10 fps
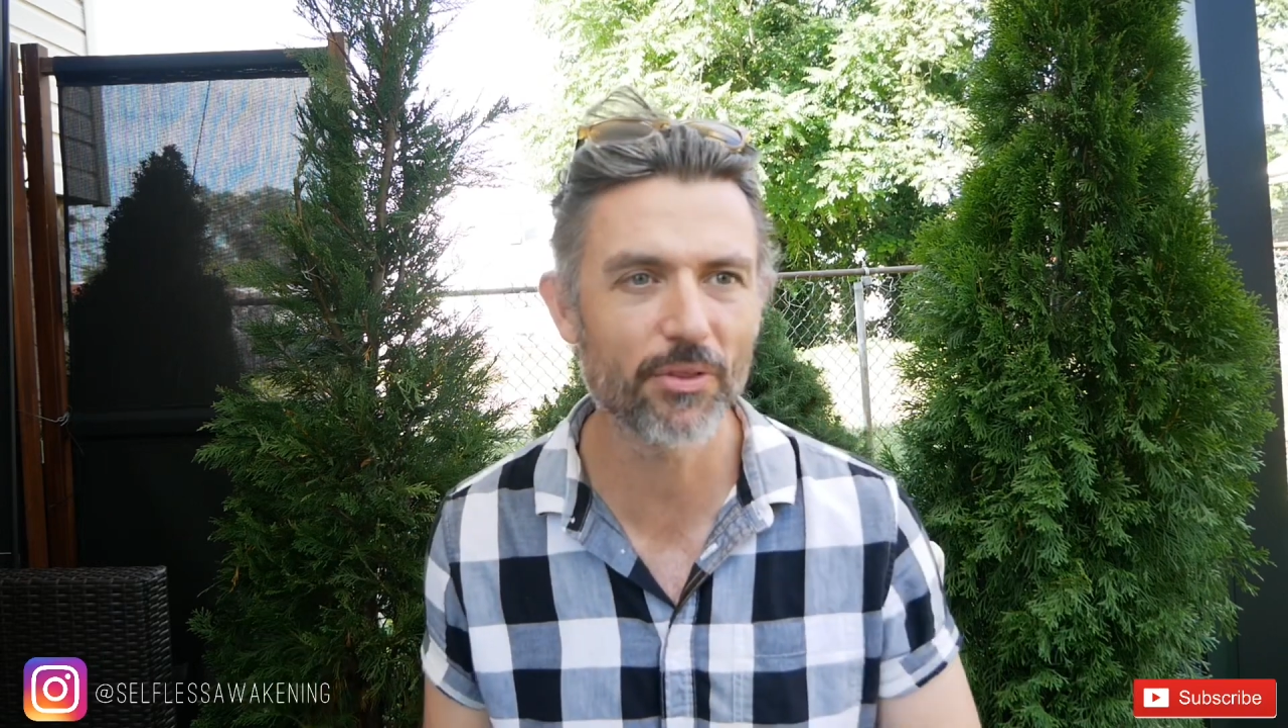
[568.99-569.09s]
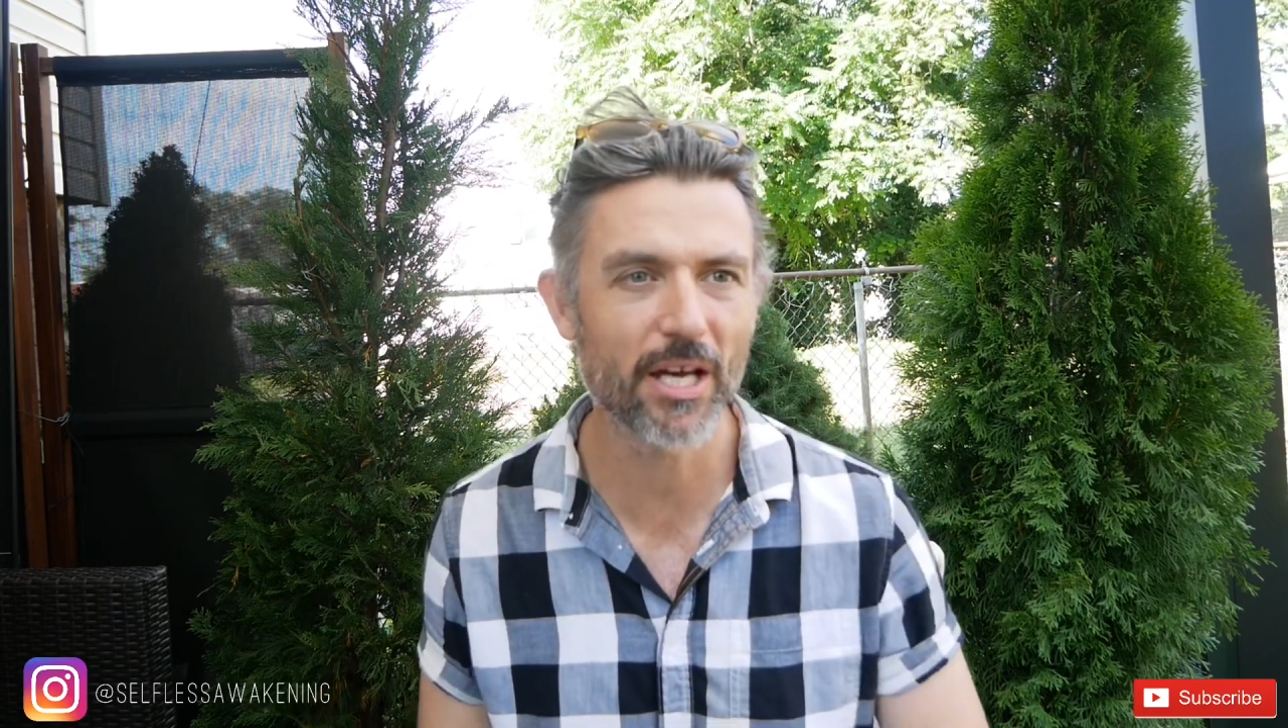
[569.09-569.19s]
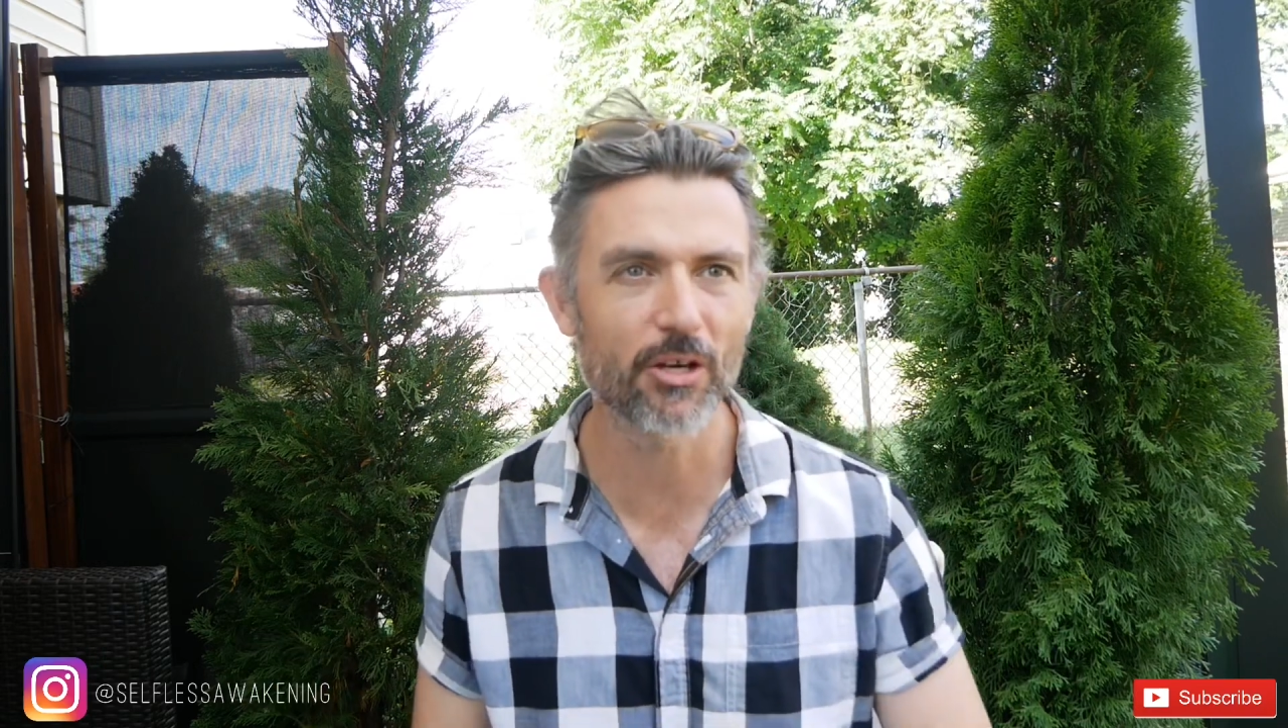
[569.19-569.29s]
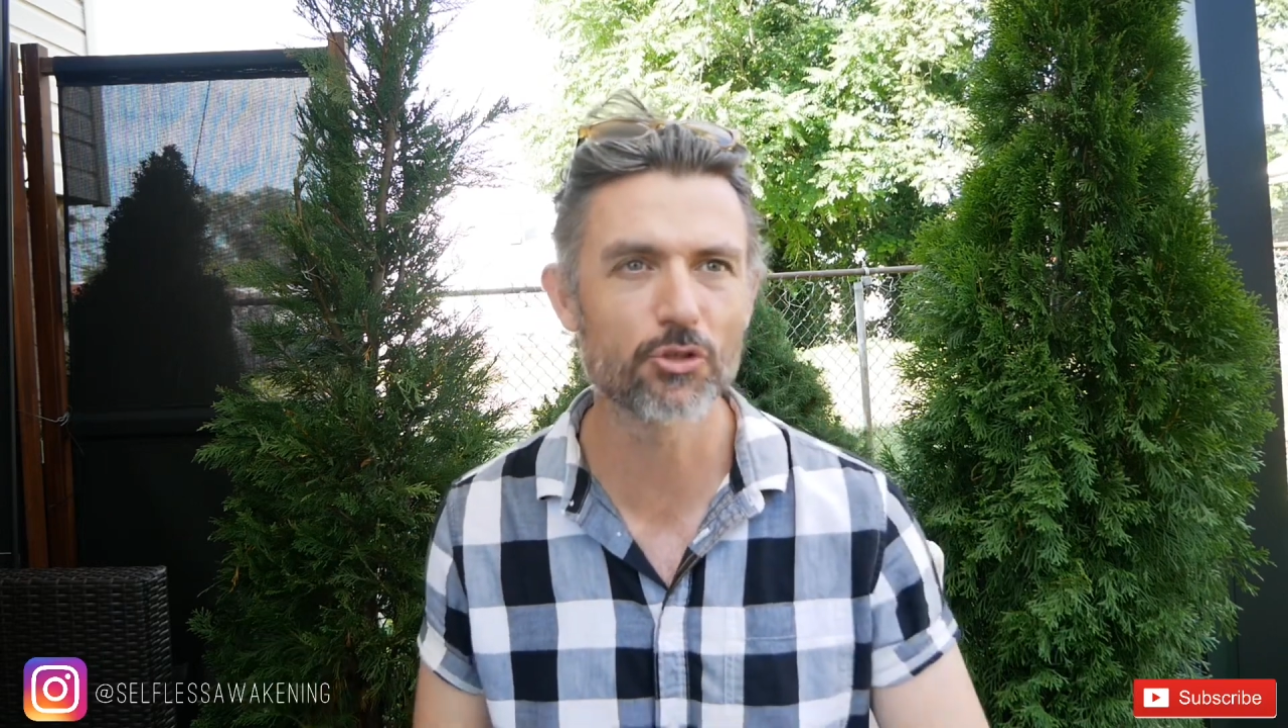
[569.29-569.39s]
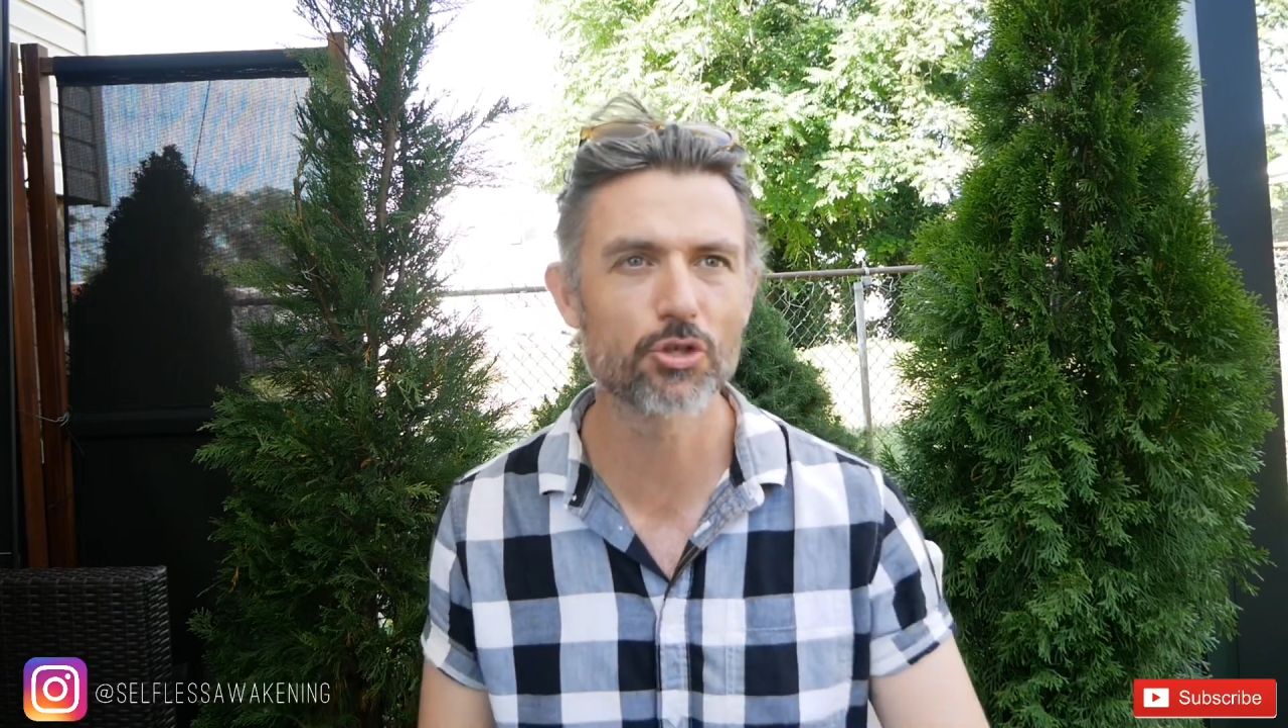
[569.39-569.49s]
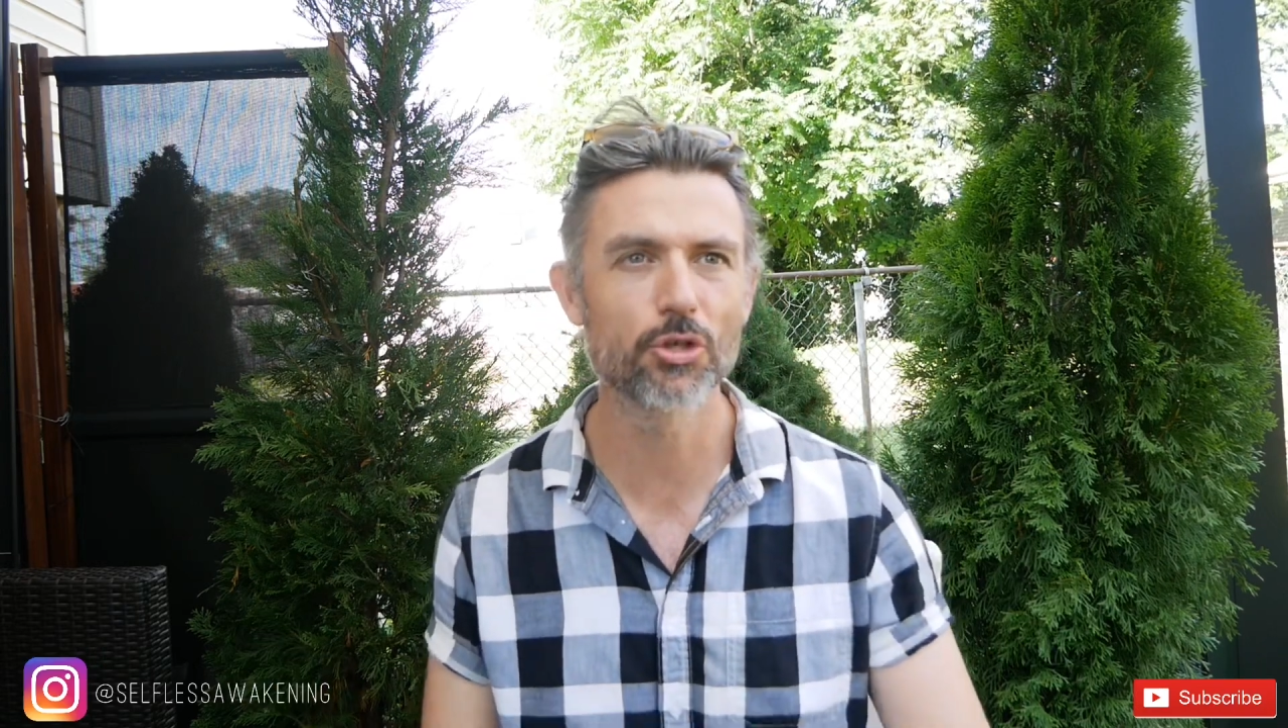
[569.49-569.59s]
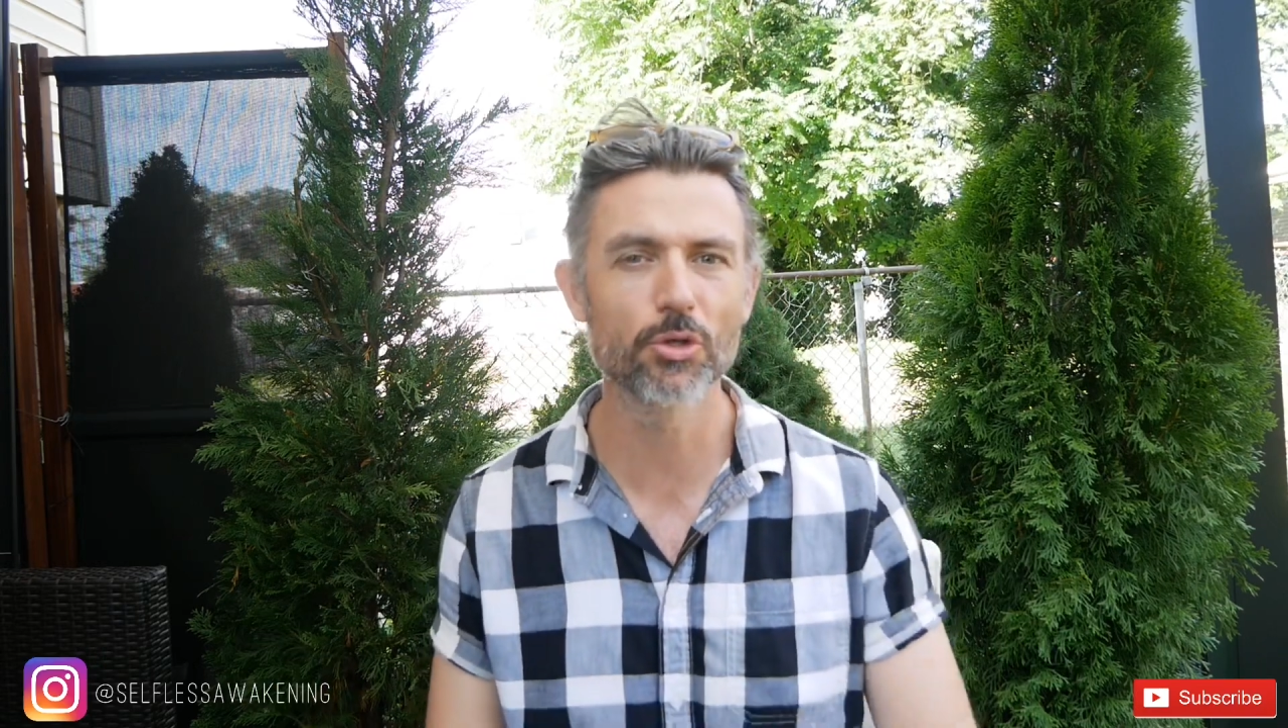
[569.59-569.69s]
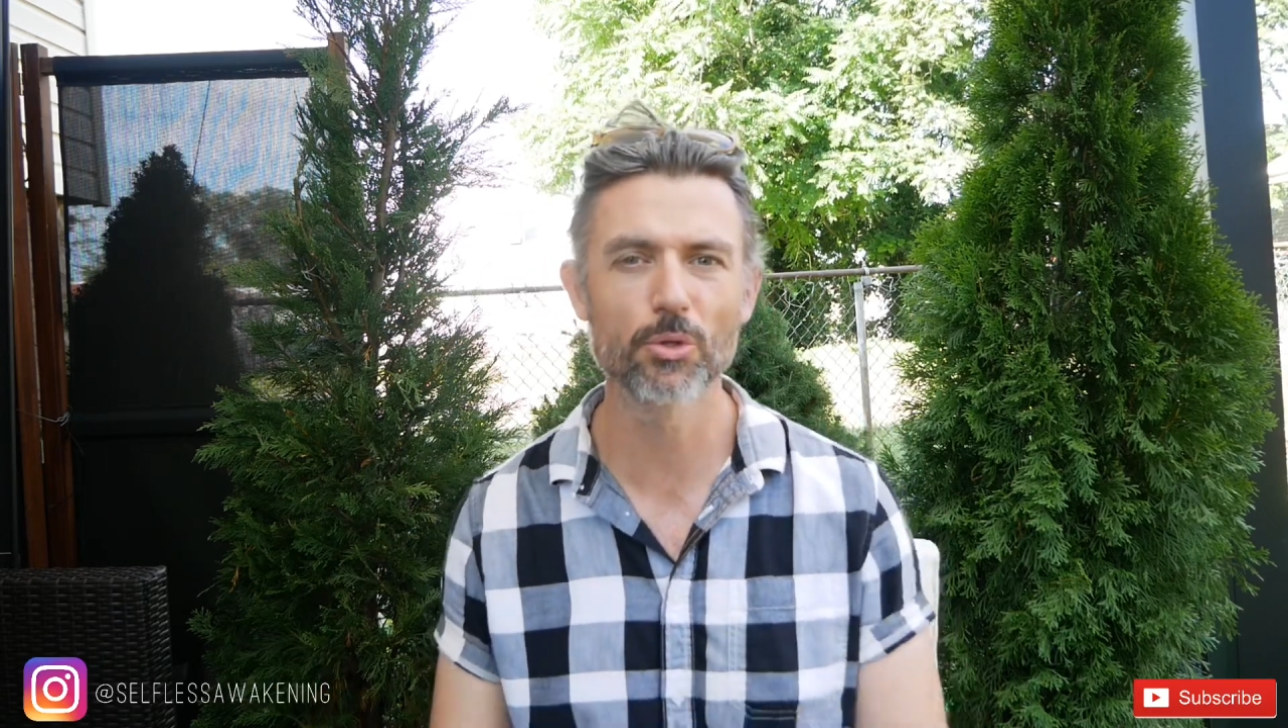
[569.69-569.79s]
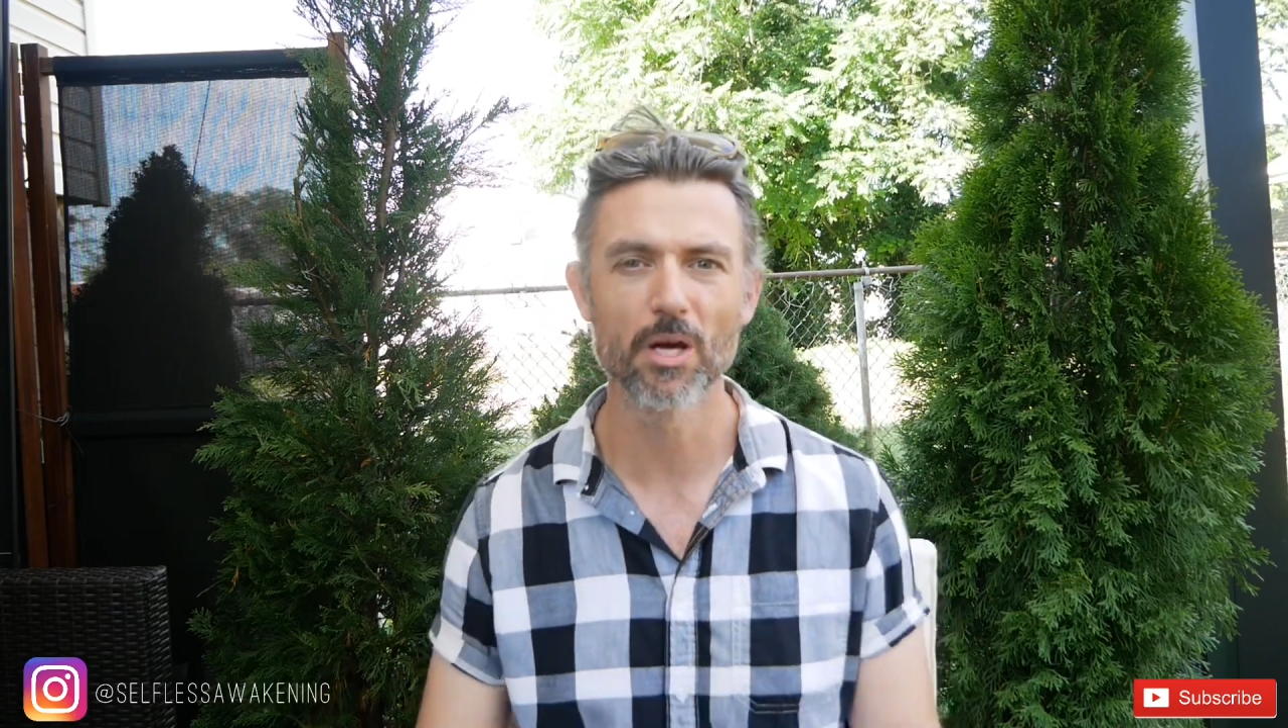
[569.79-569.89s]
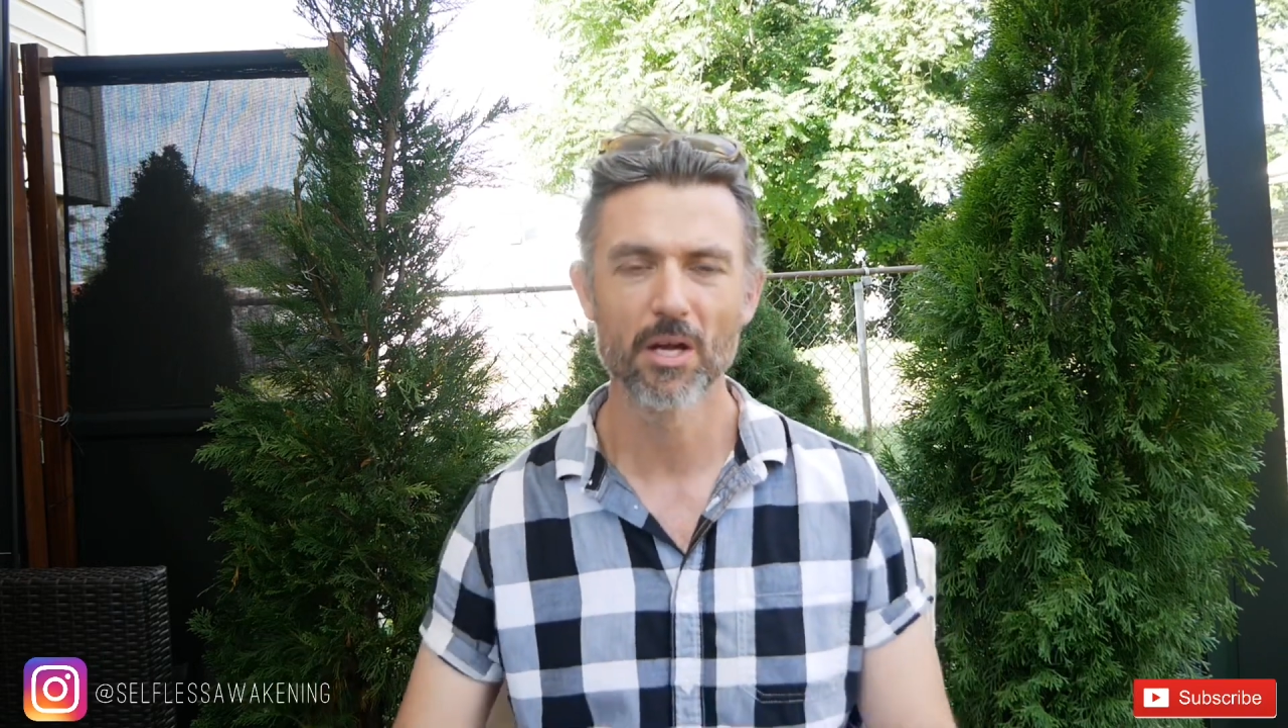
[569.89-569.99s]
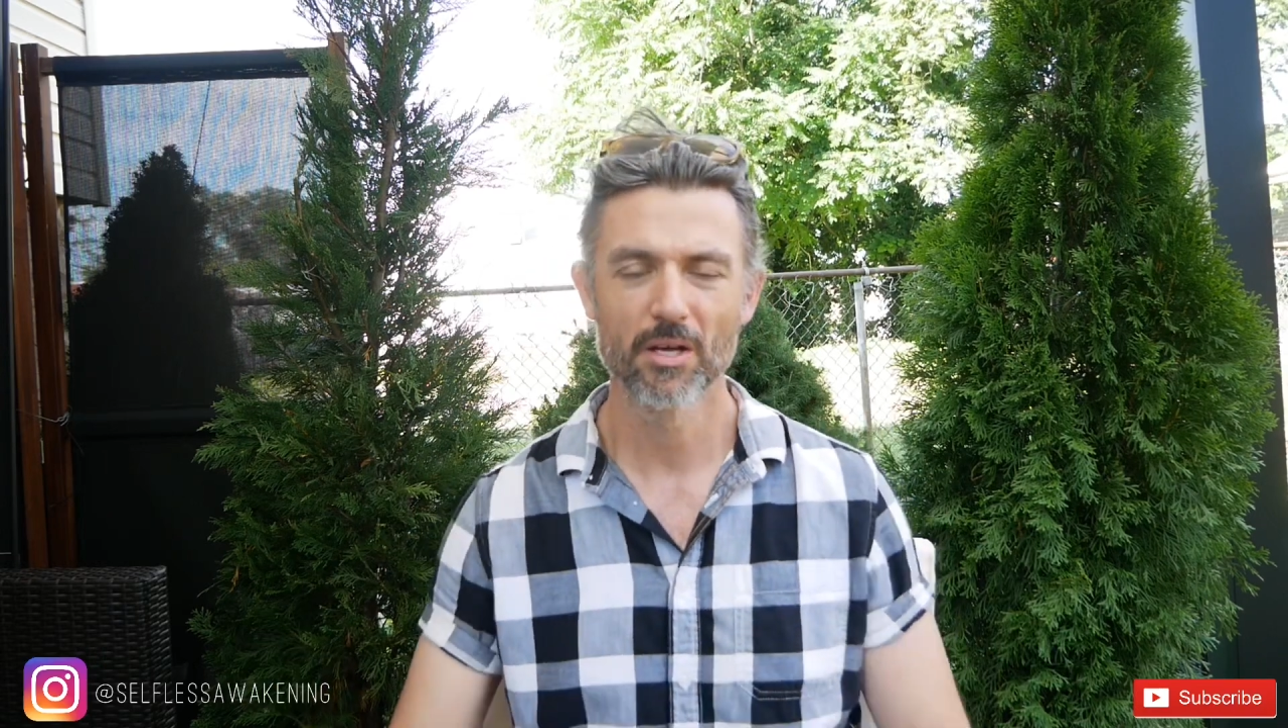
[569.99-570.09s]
that are too,